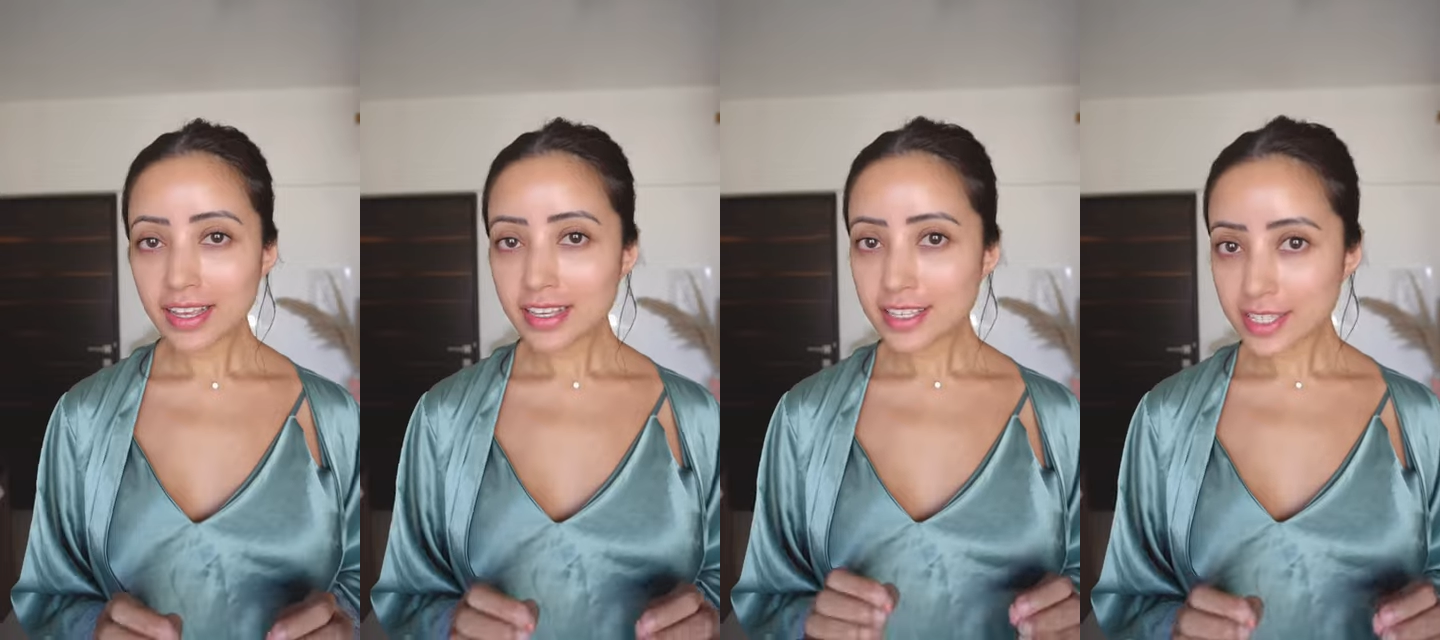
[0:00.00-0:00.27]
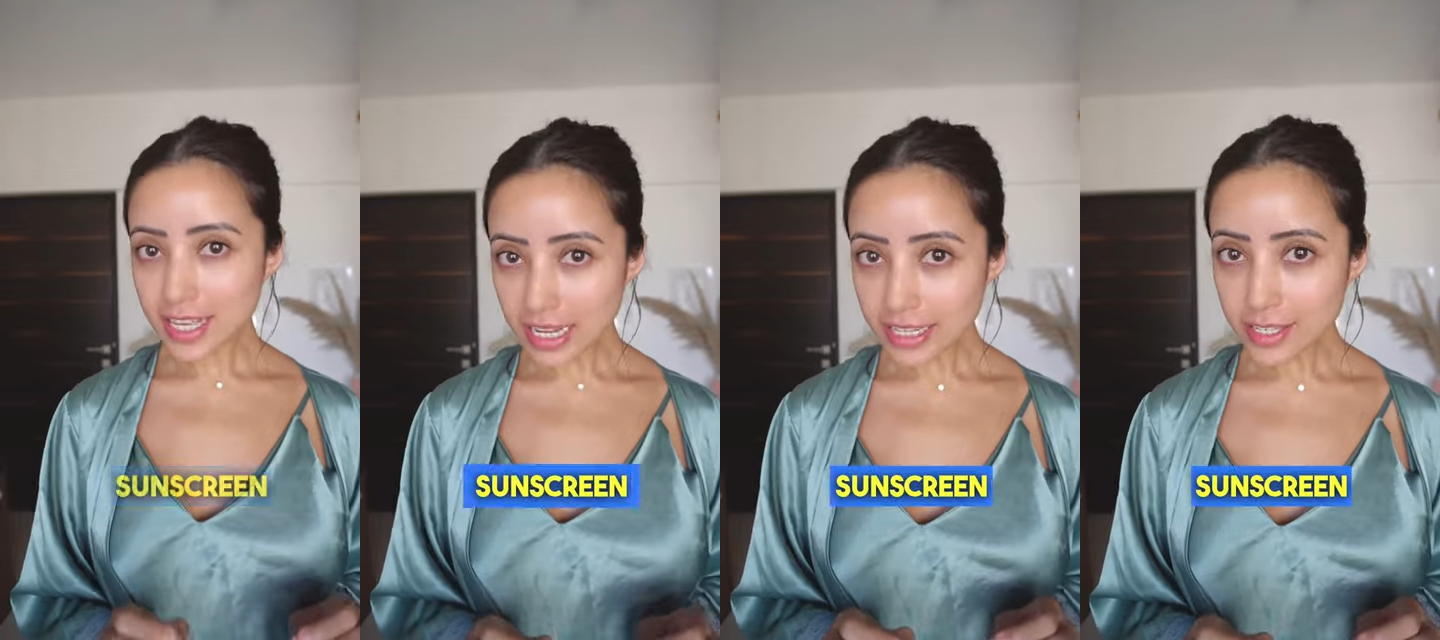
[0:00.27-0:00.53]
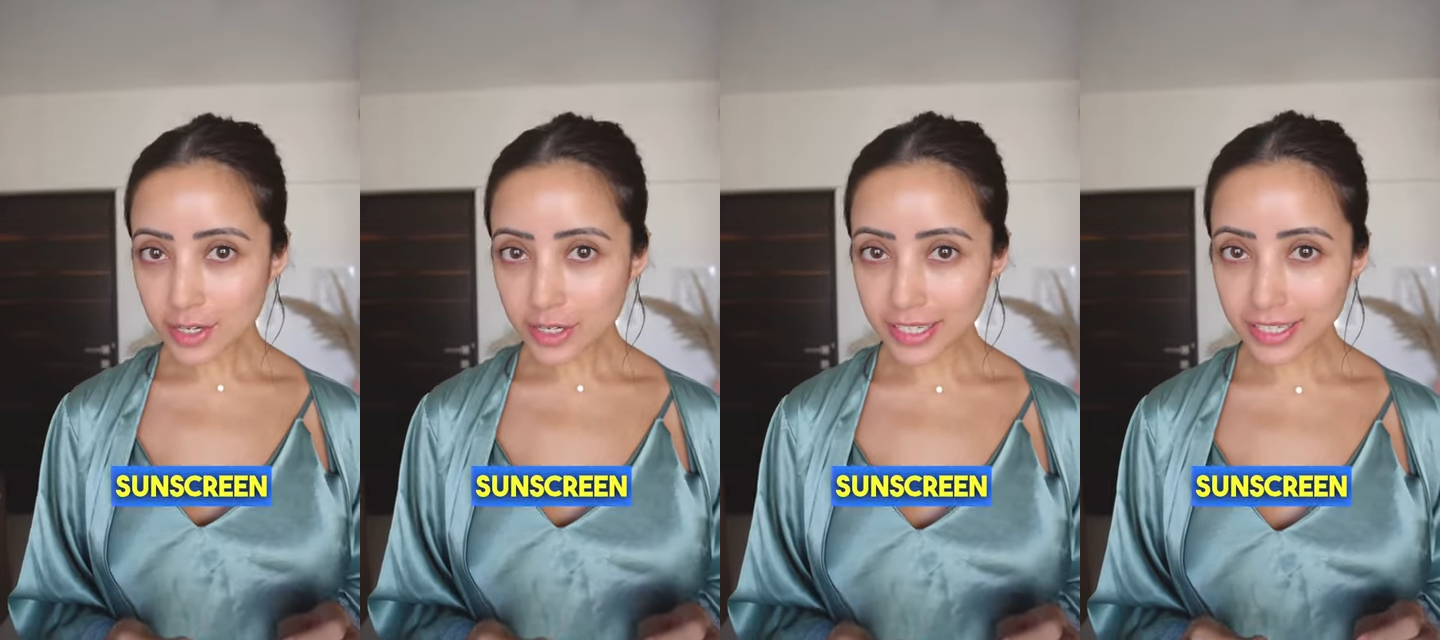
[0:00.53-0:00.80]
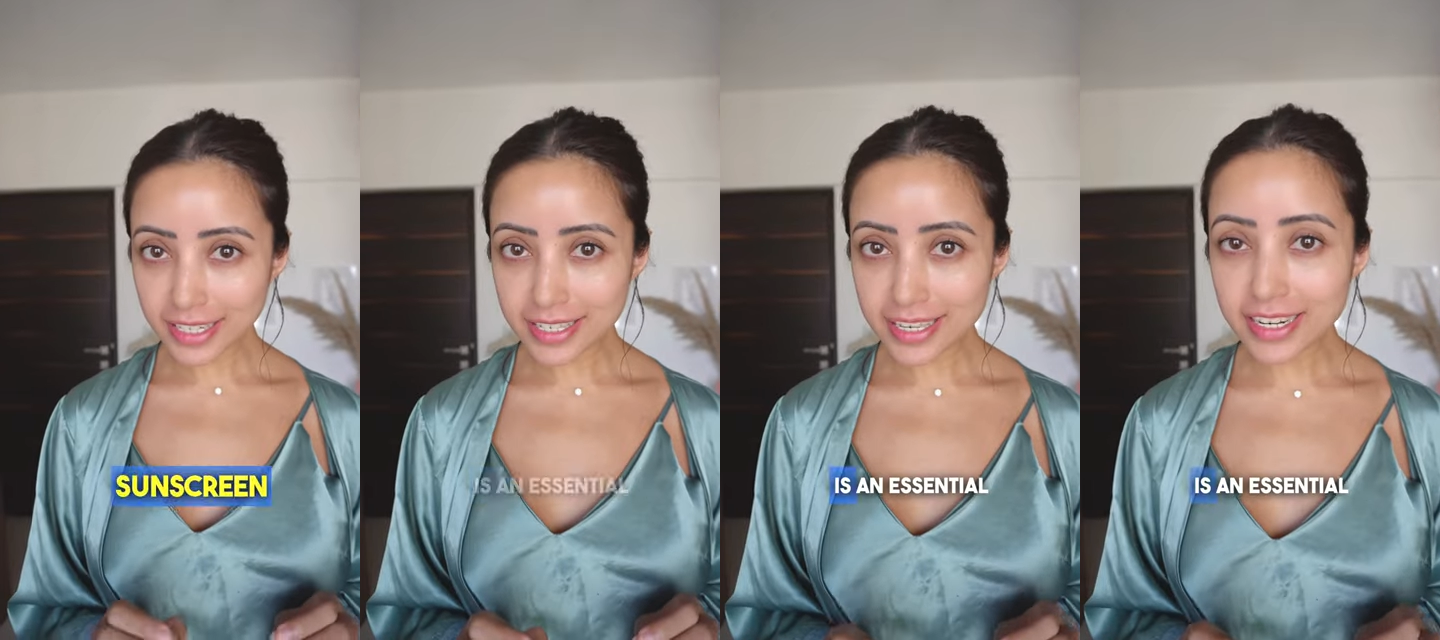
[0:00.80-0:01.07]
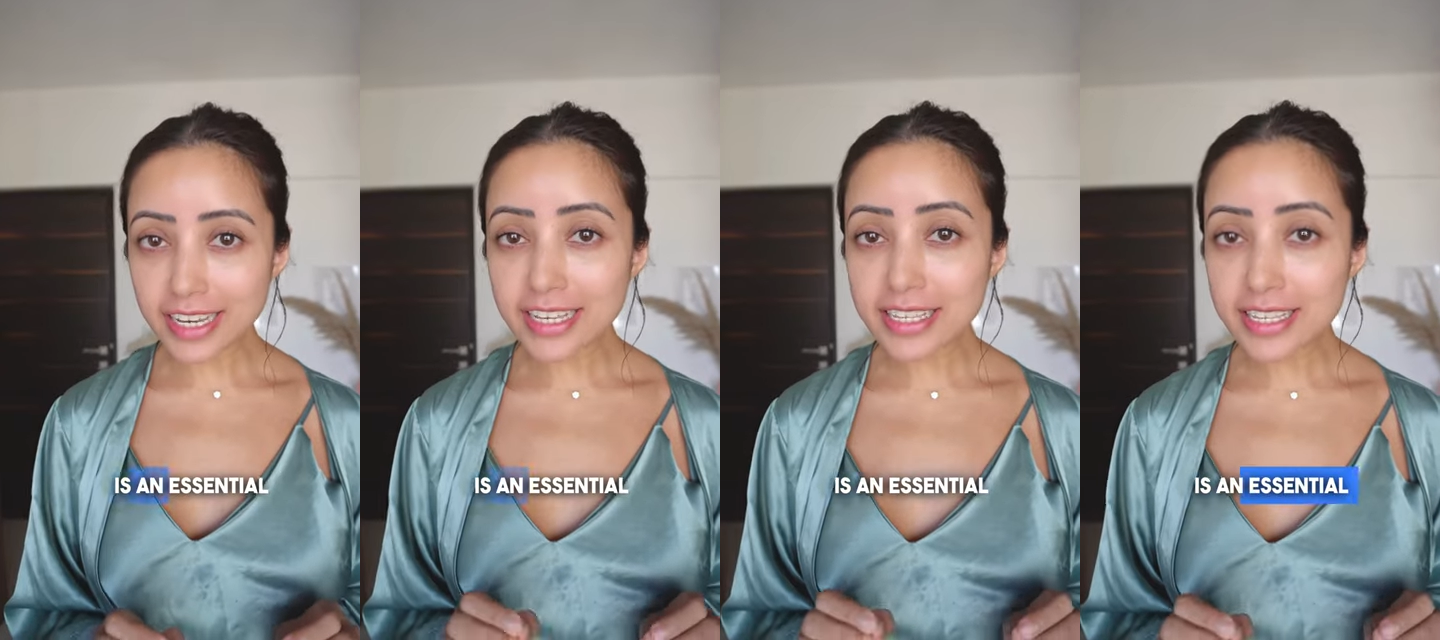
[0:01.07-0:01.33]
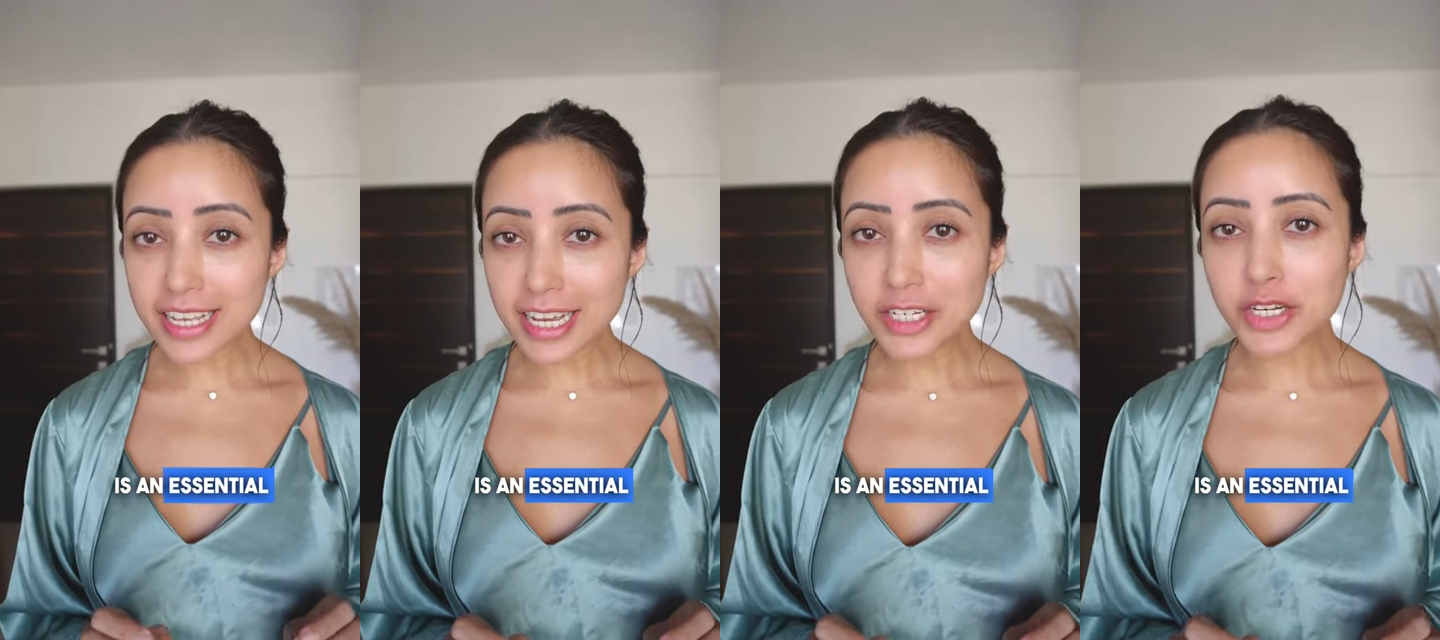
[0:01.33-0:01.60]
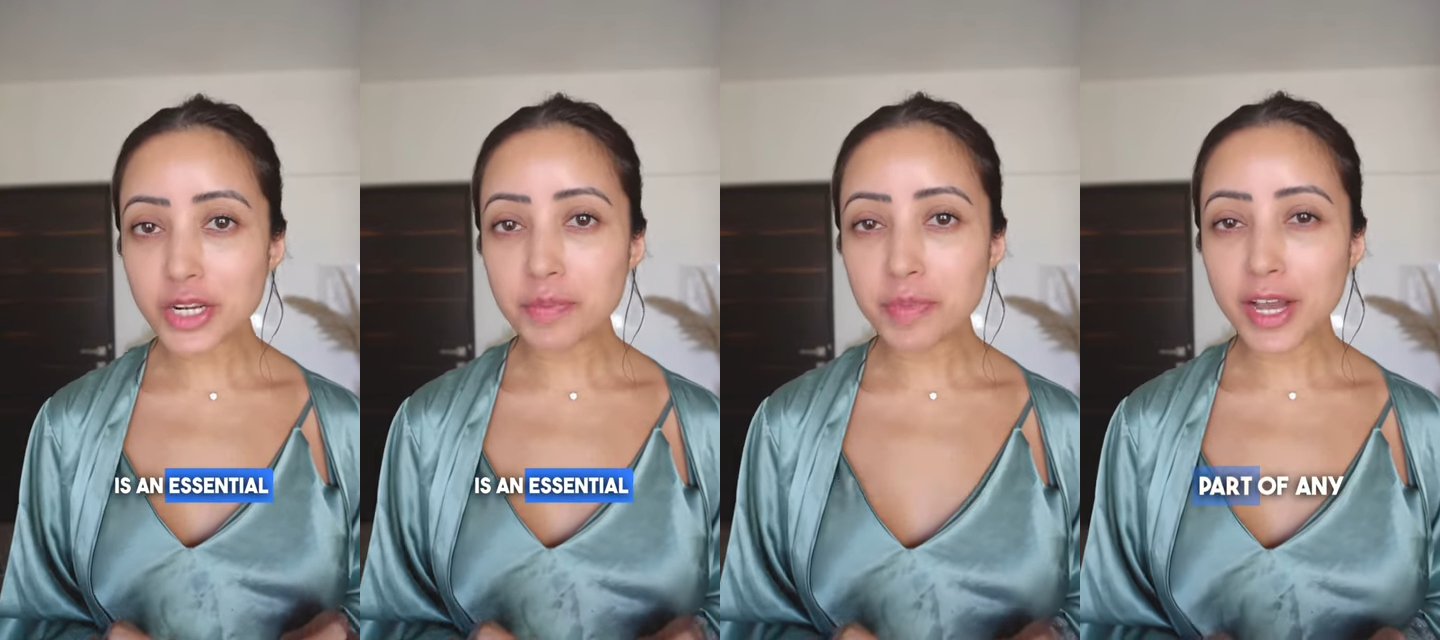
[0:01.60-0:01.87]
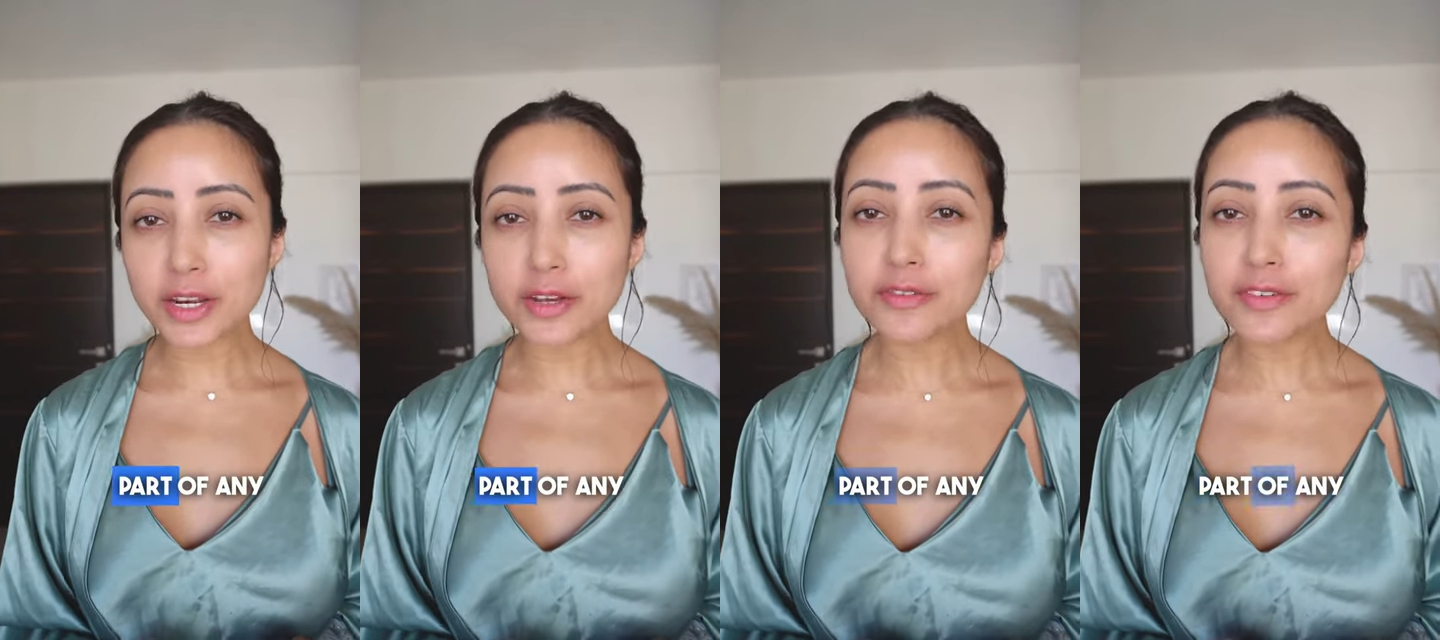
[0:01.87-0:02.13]
Sunscreen is an
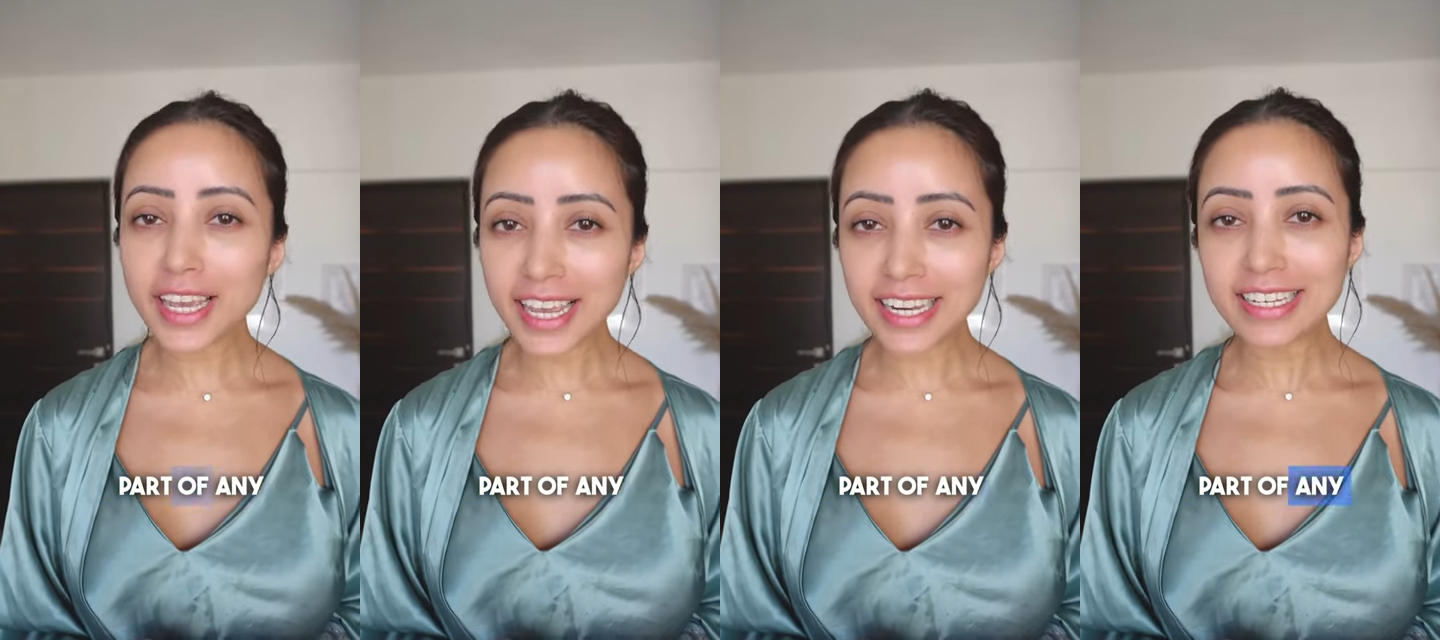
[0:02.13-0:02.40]
essential part of